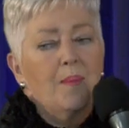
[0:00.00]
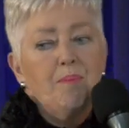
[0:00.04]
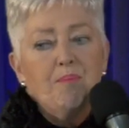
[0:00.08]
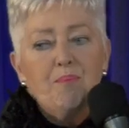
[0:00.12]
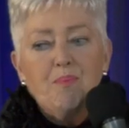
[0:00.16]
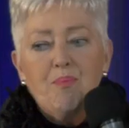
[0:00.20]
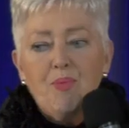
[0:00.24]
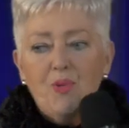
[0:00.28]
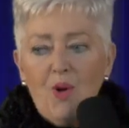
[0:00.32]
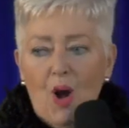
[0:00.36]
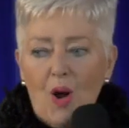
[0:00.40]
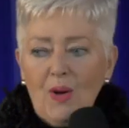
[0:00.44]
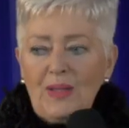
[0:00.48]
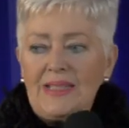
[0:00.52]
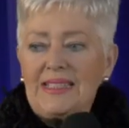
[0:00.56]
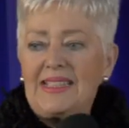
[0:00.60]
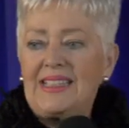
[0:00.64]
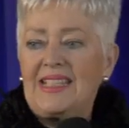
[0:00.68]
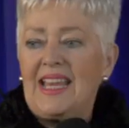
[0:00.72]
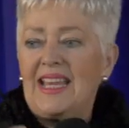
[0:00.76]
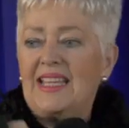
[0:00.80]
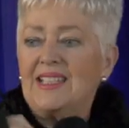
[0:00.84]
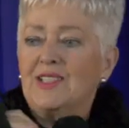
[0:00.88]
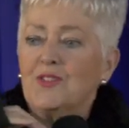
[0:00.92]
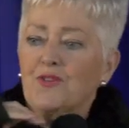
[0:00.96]
the
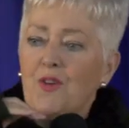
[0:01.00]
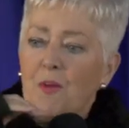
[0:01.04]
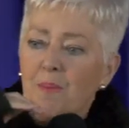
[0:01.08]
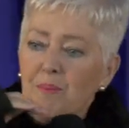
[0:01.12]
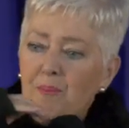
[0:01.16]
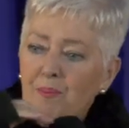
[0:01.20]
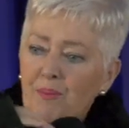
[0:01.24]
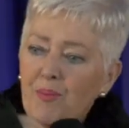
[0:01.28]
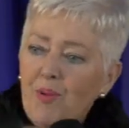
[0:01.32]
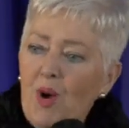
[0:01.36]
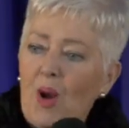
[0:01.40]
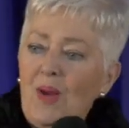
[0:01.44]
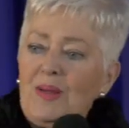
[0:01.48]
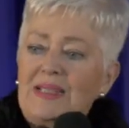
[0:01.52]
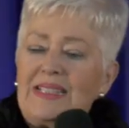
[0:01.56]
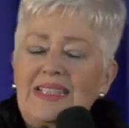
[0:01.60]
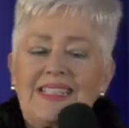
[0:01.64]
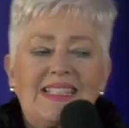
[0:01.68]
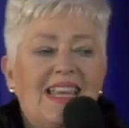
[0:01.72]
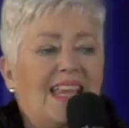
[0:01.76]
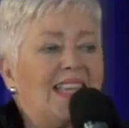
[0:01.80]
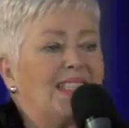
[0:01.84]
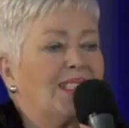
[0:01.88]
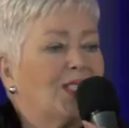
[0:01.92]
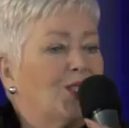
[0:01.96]
process from
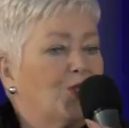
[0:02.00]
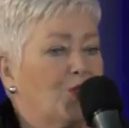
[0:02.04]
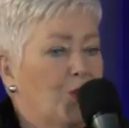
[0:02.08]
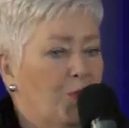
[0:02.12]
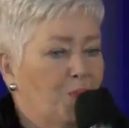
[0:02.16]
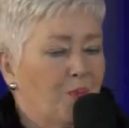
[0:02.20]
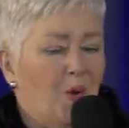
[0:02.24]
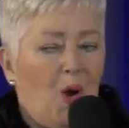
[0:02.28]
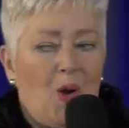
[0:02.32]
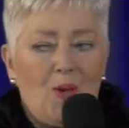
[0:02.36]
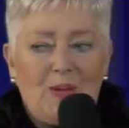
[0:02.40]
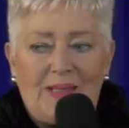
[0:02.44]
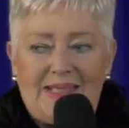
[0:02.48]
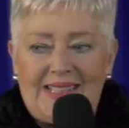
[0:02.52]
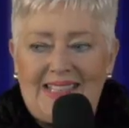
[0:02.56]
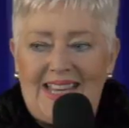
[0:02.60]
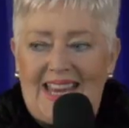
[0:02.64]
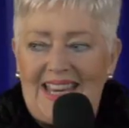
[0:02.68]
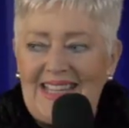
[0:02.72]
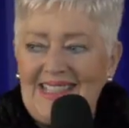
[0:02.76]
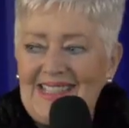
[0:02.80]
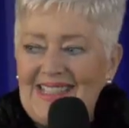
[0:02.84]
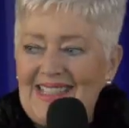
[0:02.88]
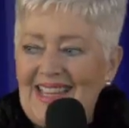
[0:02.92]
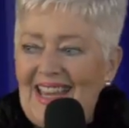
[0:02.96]
process to
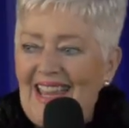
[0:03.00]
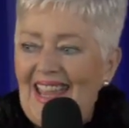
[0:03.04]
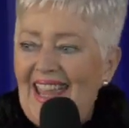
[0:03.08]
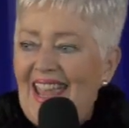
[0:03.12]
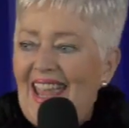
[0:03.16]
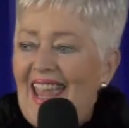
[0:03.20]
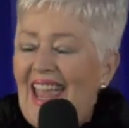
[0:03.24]
process